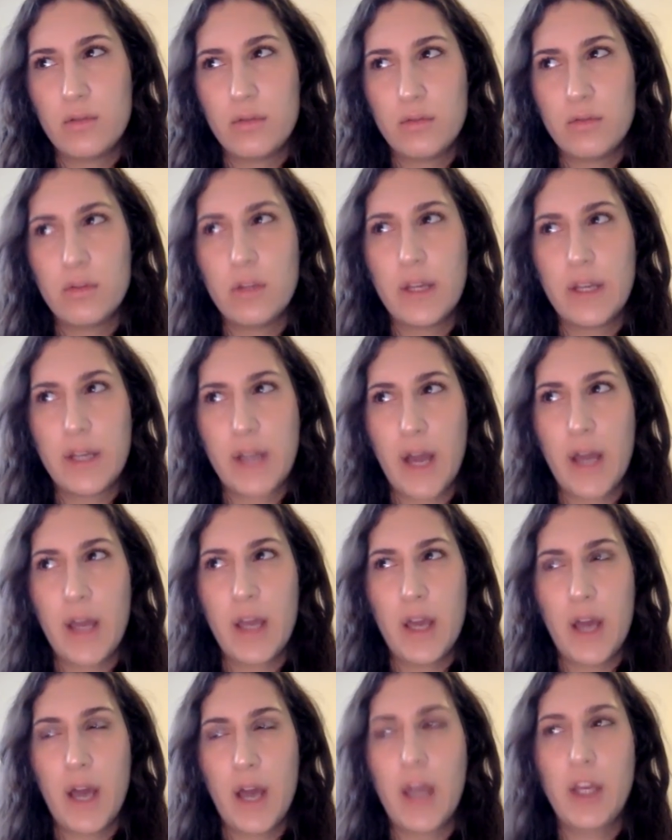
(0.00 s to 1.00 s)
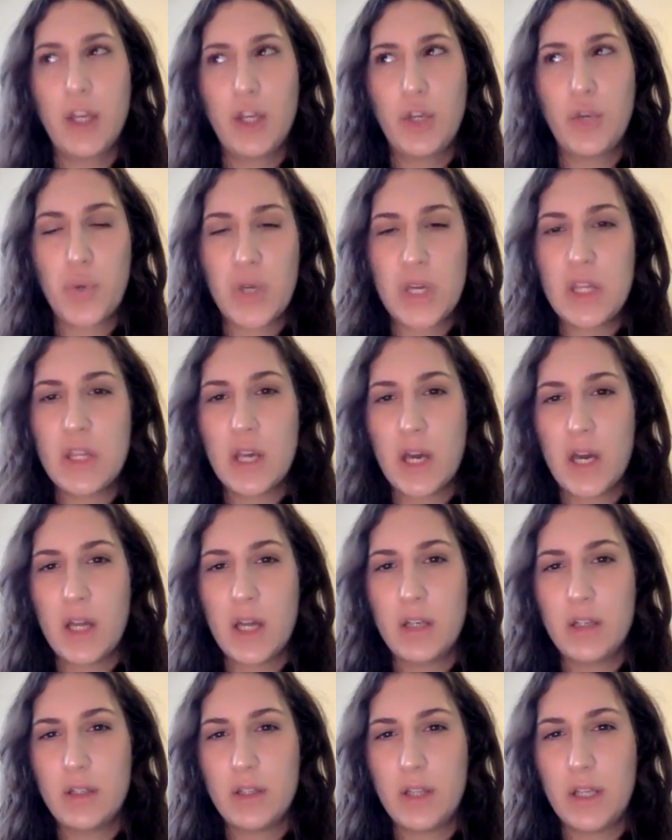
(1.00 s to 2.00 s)
like I agree
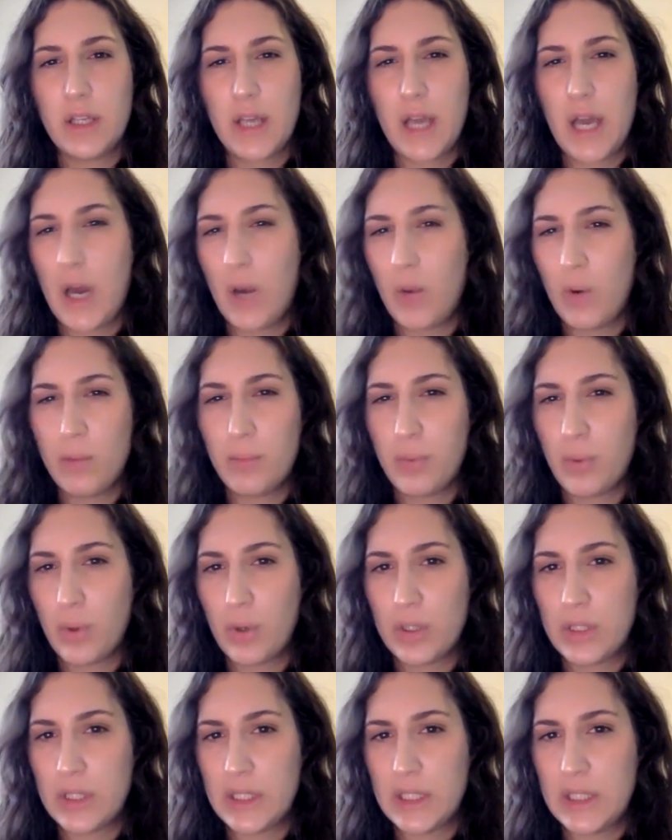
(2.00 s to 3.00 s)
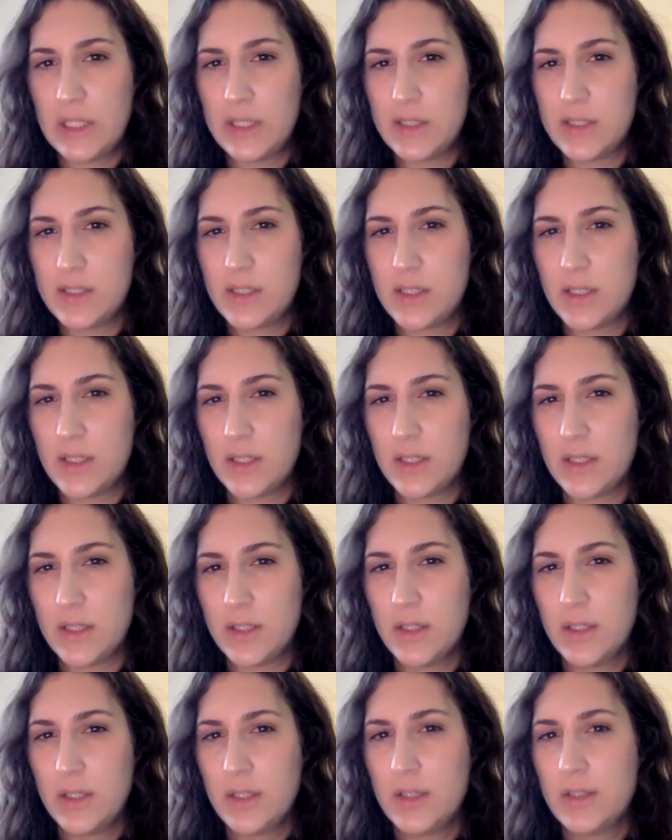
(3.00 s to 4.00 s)
that like how important it is to
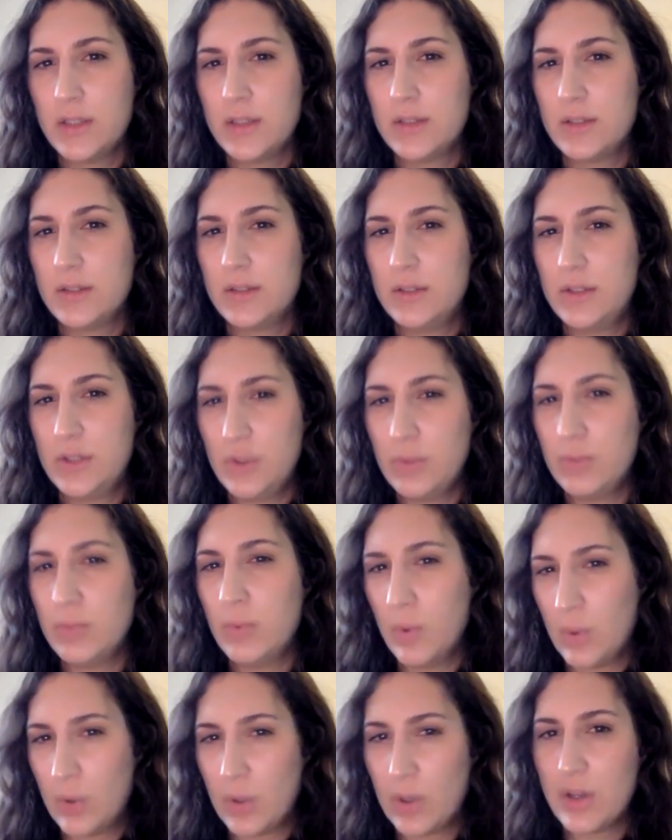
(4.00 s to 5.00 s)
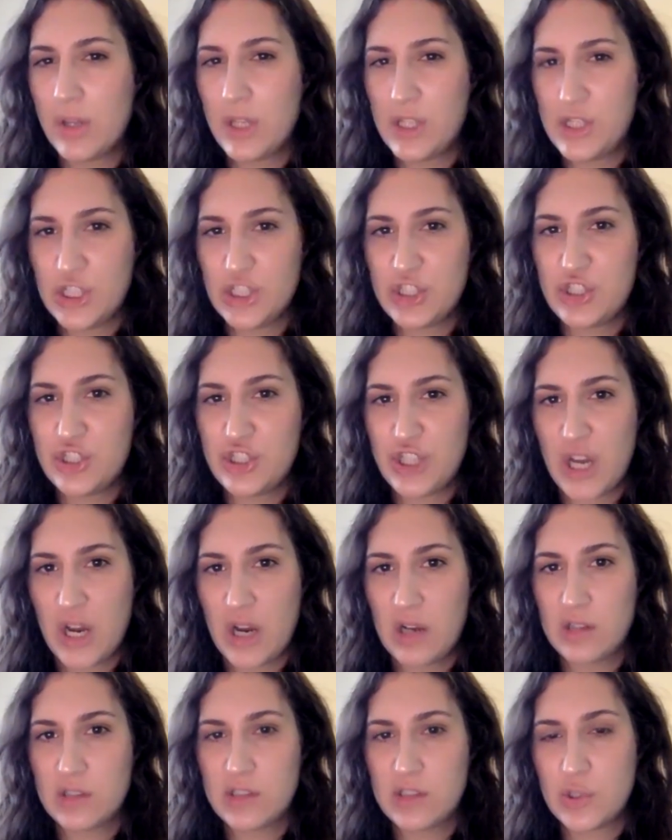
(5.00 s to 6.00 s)
do more than just
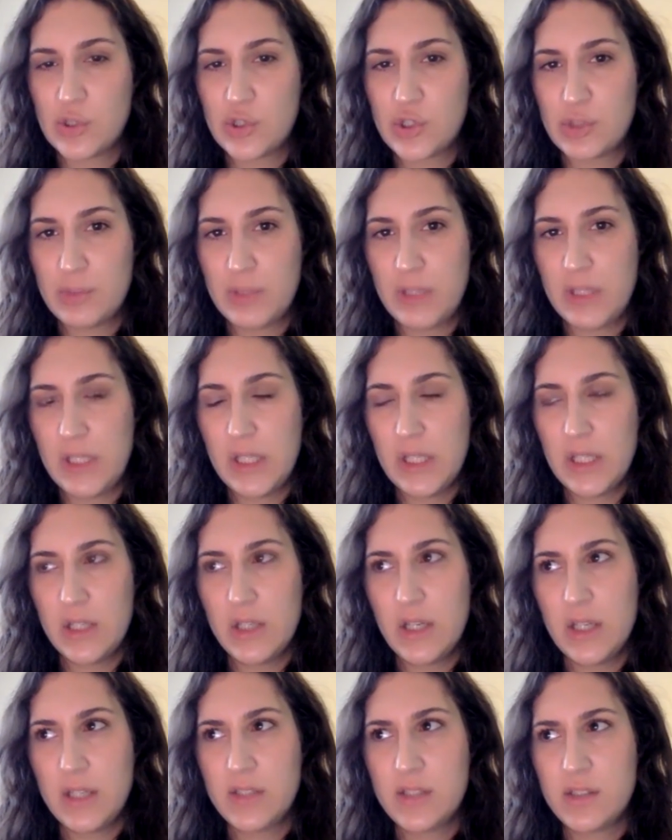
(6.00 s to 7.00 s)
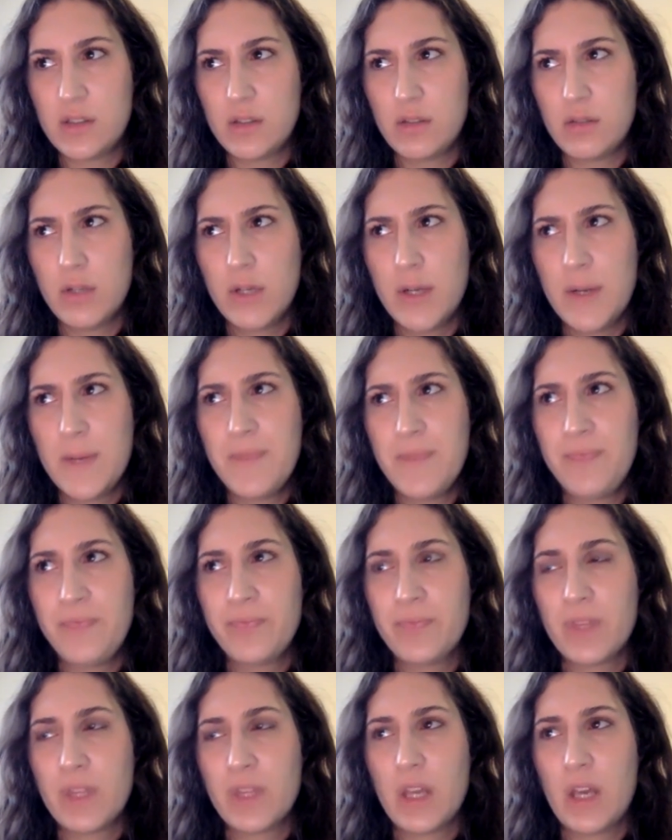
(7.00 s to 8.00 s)
share on social media. And so
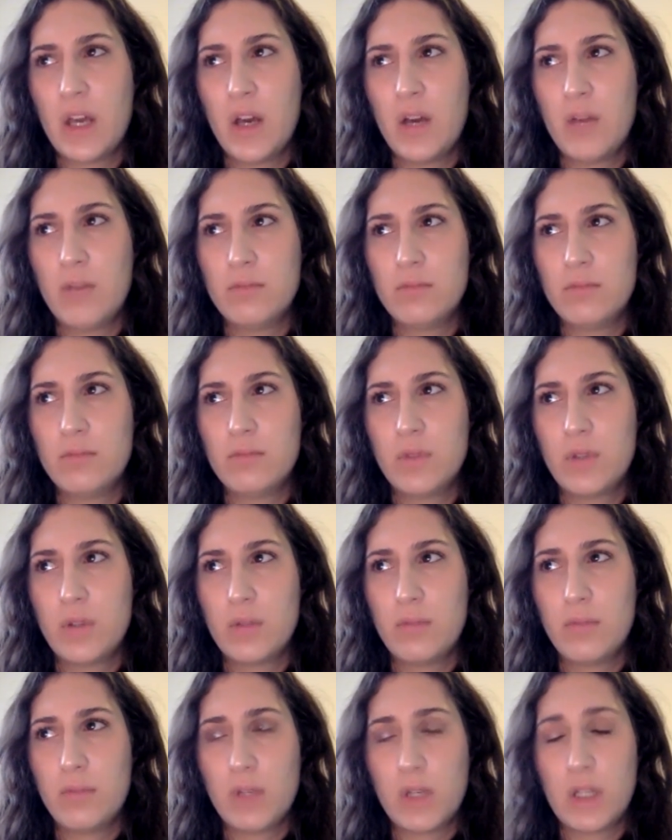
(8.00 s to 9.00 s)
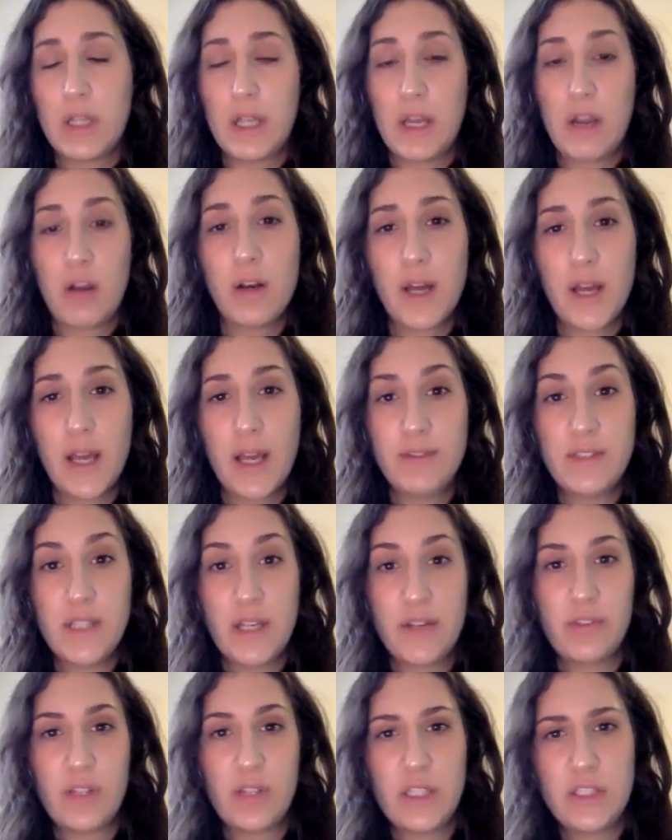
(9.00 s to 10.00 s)
um Claire and I have
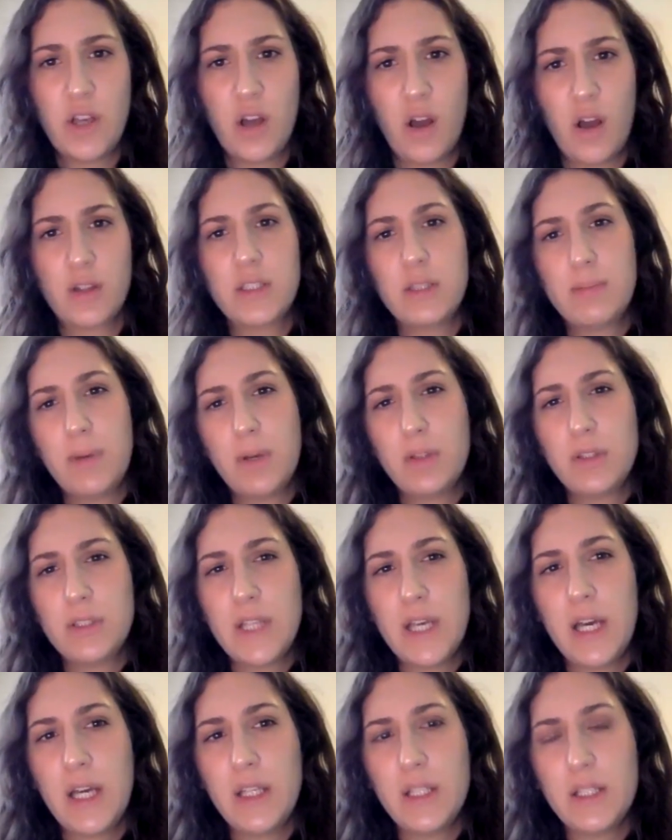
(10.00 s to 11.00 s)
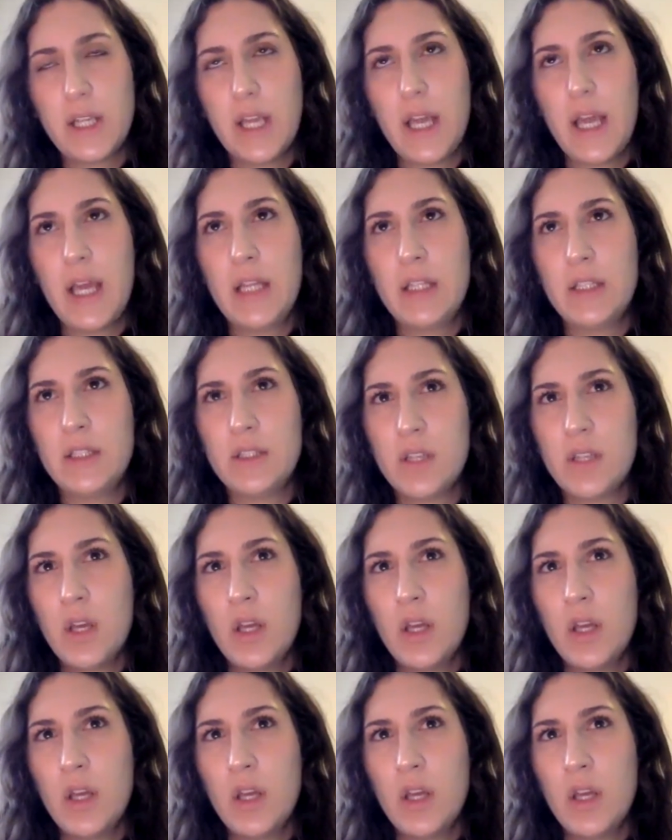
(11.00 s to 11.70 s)
definitely talked about that. And